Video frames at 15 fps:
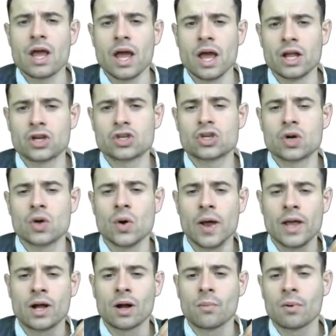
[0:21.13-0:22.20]
and show
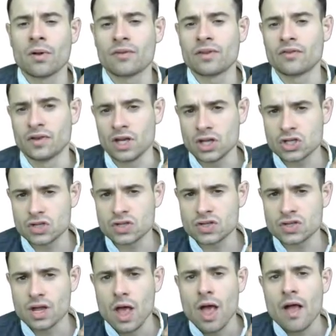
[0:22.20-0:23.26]
a couple of
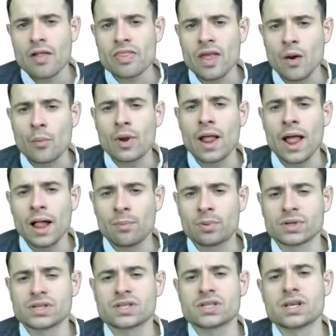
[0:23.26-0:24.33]
definitions that will help
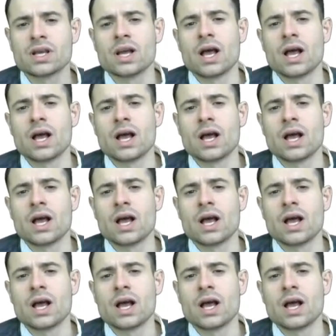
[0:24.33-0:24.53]
us